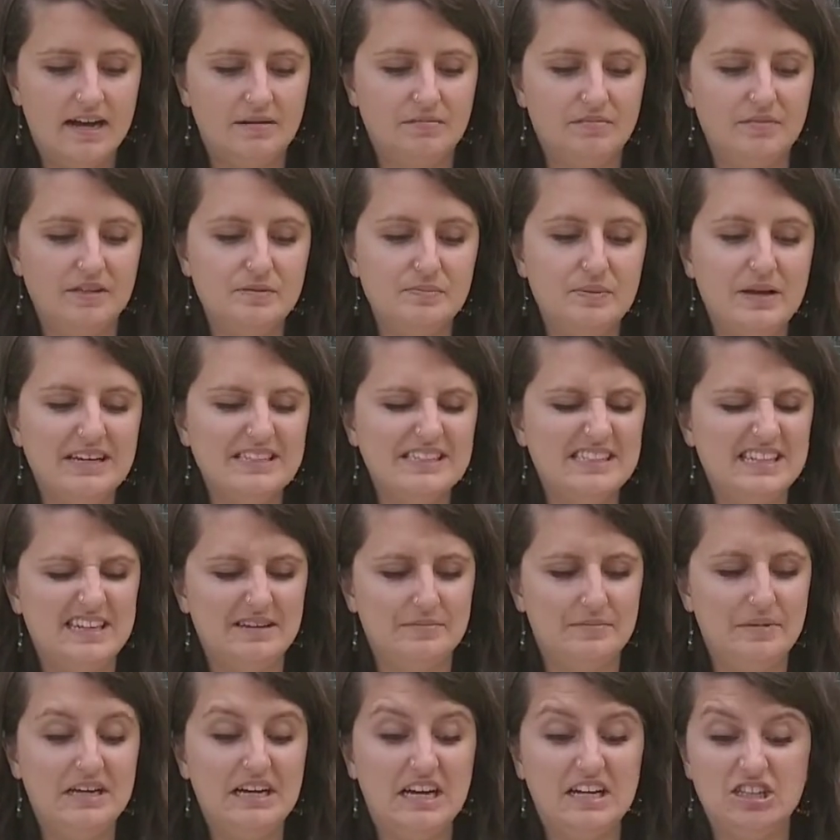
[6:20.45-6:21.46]
this plastic
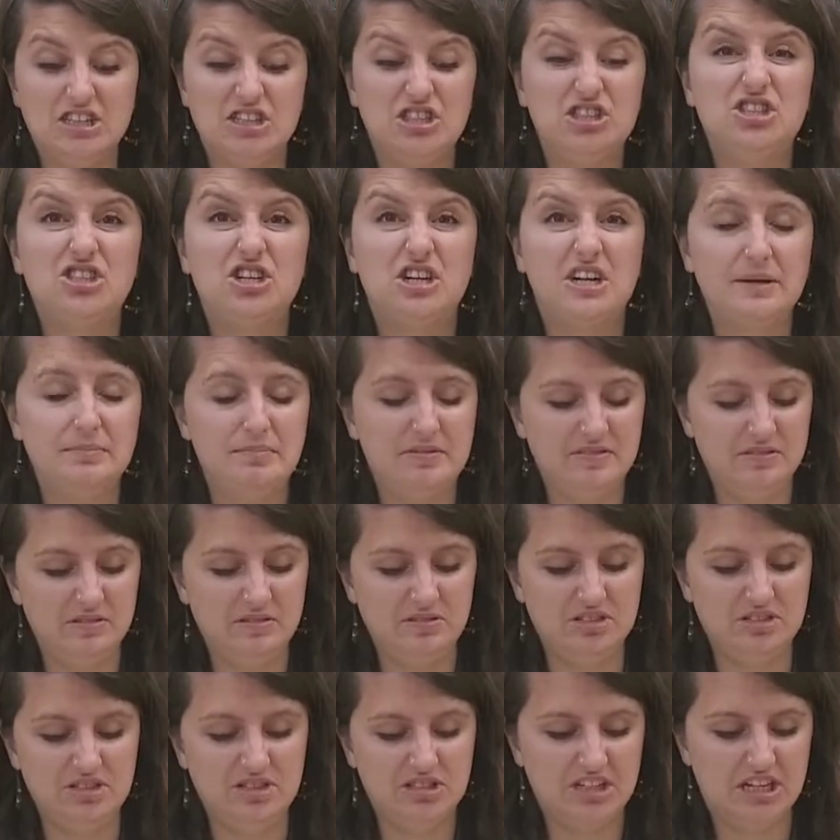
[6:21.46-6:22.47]
can be kind of sharp if you
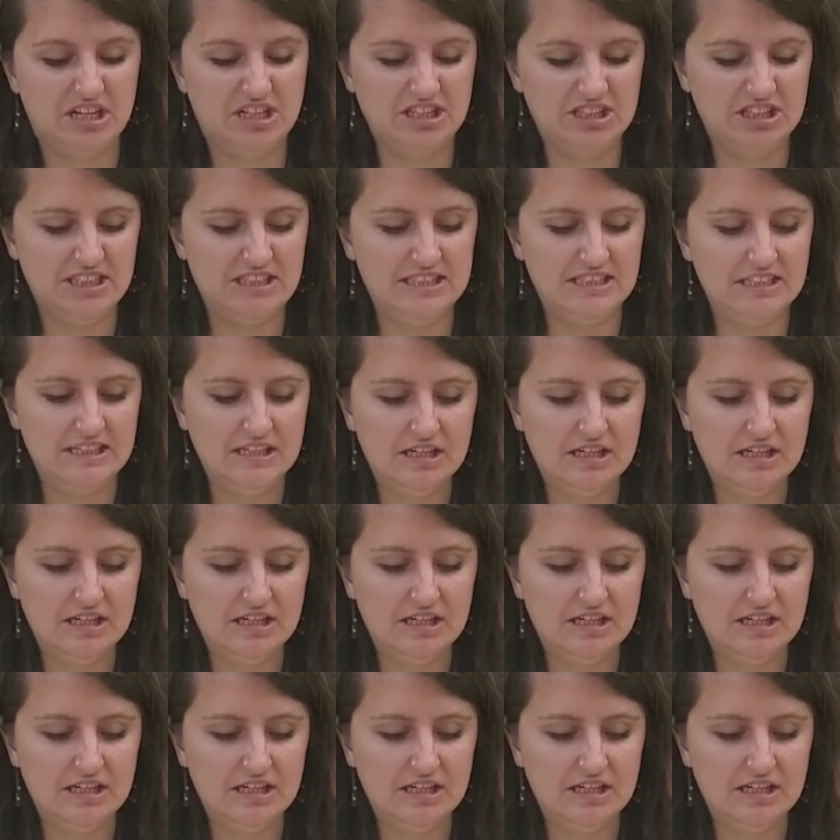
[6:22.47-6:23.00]
just touch it,